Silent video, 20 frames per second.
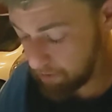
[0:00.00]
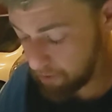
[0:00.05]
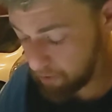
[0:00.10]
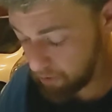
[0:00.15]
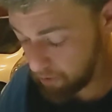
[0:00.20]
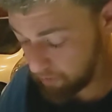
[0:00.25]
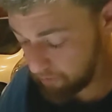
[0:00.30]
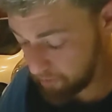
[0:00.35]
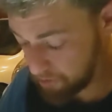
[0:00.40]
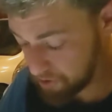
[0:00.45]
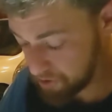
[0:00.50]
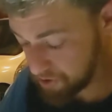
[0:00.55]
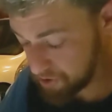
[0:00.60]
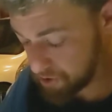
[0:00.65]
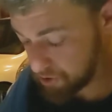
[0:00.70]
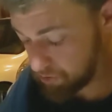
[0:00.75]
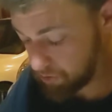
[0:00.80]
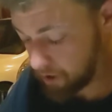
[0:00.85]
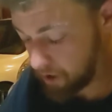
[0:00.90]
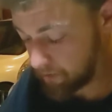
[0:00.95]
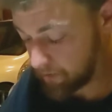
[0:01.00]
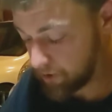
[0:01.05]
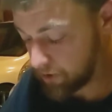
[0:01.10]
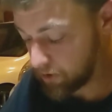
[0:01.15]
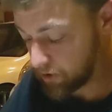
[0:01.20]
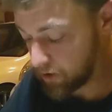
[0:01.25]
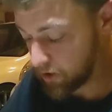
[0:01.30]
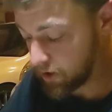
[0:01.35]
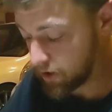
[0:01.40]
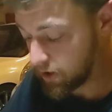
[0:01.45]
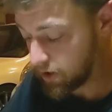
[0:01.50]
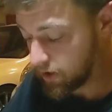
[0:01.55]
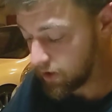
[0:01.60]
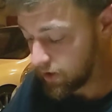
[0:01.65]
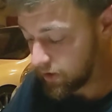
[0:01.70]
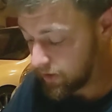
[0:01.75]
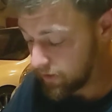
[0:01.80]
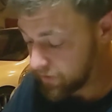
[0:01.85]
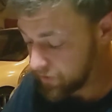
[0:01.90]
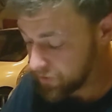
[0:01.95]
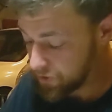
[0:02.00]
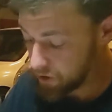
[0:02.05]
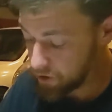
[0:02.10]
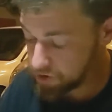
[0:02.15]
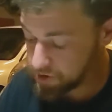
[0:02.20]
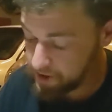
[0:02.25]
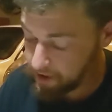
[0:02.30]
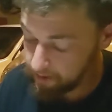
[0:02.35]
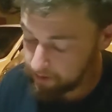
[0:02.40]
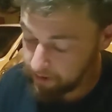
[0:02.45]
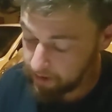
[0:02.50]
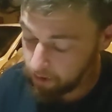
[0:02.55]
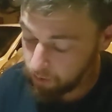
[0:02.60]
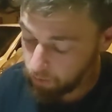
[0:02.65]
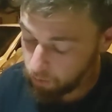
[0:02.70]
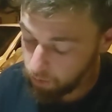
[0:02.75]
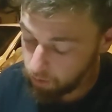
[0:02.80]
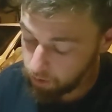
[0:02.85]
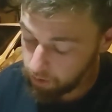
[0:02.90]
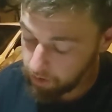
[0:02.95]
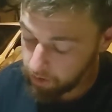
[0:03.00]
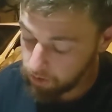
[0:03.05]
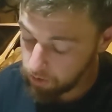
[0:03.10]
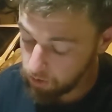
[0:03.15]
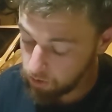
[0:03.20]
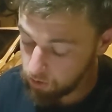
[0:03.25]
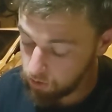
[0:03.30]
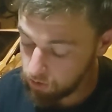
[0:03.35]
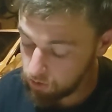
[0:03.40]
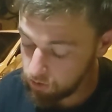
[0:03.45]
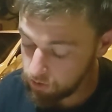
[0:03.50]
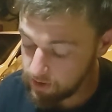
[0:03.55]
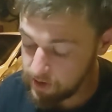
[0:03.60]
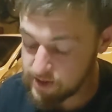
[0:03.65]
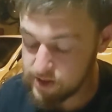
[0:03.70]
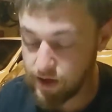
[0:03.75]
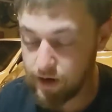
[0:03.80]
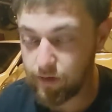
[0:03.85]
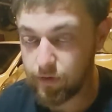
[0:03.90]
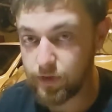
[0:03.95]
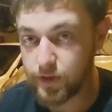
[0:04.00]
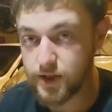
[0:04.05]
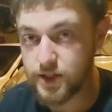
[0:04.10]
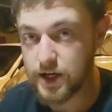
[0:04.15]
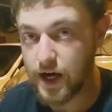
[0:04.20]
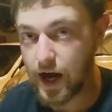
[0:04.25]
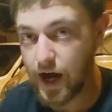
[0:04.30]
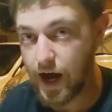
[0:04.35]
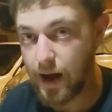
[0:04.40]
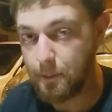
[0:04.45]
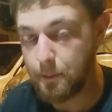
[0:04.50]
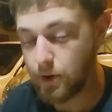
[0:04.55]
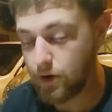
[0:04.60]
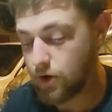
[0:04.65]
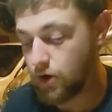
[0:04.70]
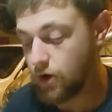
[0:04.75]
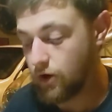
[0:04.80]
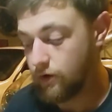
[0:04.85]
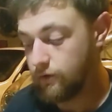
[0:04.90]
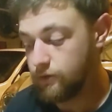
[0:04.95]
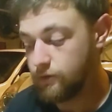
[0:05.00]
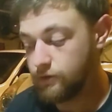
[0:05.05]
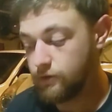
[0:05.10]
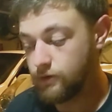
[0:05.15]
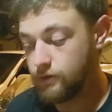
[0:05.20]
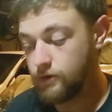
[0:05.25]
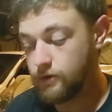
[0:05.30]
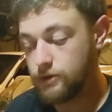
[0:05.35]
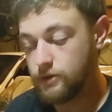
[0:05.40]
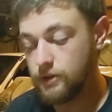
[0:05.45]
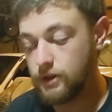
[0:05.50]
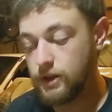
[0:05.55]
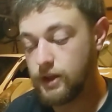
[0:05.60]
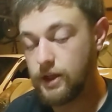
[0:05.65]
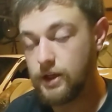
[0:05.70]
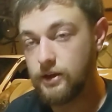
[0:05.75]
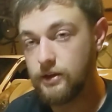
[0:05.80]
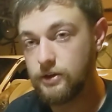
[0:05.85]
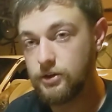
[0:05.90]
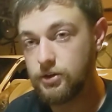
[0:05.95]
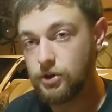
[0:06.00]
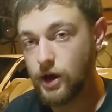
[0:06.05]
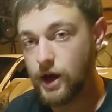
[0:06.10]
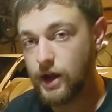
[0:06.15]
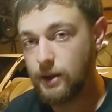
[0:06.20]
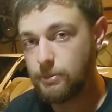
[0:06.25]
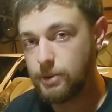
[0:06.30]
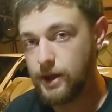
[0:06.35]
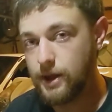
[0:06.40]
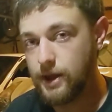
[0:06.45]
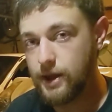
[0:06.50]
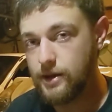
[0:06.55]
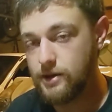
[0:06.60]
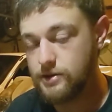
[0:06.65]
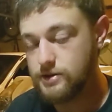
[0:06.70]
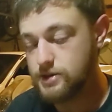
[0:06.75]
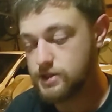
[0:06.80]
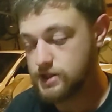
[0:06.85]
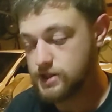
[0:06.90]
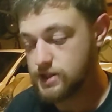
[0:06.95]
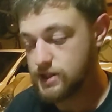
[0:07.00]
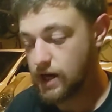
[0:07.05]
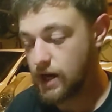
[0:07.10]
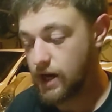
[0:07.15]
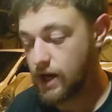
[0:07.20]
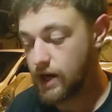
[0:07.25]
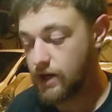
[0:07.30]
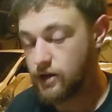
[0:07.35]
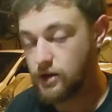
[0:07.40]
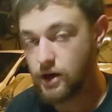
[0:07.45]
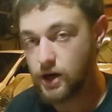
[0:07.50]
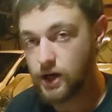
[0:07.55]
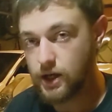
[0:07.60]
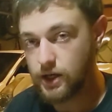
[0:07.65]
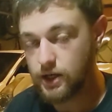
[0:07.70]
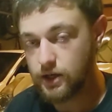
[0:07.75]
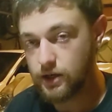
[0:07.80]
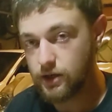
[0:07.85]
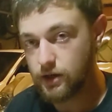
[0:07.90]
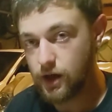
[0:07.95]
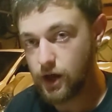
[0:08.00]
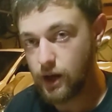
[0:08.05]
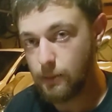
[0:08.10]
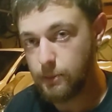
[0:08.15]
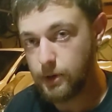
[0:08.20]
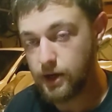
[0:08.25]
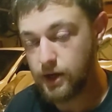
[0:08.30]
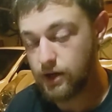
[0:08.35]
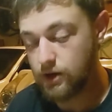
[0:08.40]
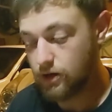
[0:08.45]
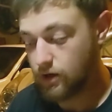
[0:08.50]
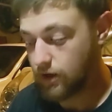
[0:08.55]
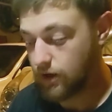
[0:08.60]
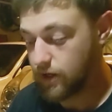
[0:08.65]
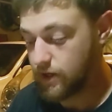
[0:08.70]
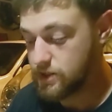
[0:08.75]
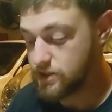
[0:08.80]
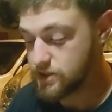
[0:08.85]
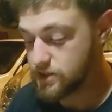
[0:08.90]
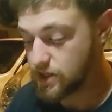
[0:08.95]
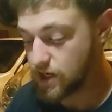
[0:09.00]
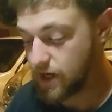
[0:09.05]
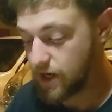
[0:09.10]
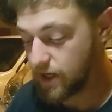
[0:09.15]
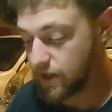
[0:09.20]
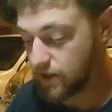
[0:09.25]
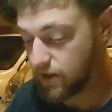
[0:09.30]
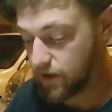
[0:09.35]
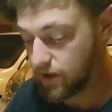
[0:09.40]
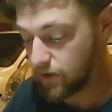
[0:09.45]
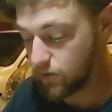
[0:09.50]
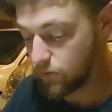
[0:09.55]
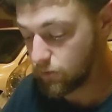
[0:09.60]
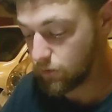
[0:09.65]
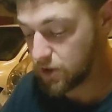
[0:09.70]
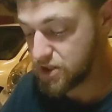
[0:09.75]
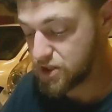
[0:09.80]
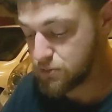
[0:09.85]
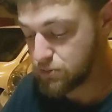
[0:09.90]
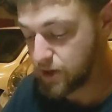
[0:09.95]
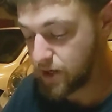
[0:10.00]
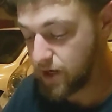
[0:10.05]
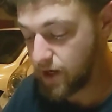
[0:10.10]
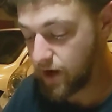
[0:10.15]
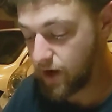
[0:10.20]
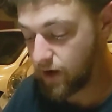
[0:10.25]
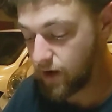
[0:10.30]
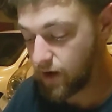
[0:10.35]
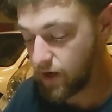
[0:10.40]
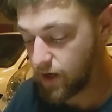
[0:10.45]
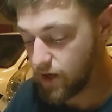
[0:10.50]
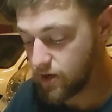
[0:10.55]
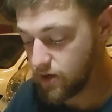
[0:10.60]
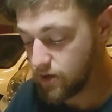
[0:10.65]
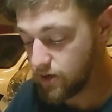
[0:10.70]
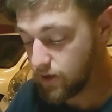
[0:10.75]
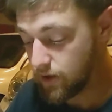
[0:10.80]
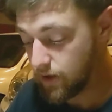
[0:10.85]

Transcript: motor versus new rod motor. Turns out that oiling hole is on the top of the crank pin side, not up here inside the wrist pin area.